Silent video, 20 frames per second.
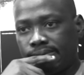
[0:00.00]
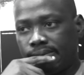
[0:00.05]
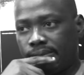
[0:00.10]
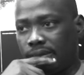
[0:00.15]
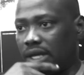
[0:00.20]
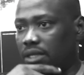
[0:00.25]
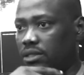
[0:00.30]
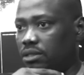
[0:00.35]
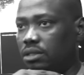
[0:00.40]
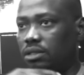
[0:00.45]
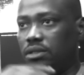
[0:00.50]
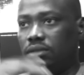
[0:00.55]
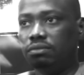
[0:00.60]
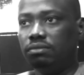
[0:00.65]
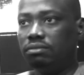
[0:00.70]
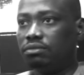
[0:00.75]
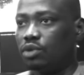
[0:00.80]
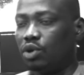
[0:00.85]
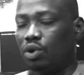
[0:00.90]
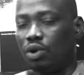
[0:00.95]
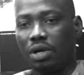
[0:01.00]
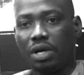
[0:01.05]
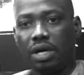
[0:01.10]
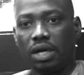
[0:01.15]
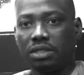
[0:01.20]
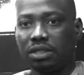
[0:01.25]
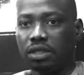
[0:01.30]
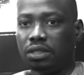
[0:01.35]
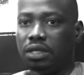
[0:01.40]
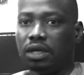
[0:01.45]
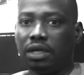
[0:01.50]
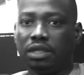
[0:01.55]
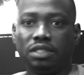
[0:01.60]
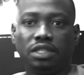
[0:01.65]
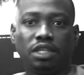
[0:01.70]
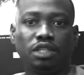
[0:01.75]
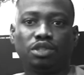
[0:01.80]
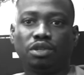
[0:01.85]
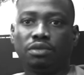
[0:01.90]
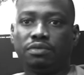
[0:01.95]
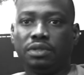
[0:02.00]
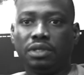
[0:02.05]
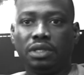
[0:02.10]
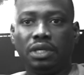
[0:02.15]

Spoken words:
like the guys and the execs of the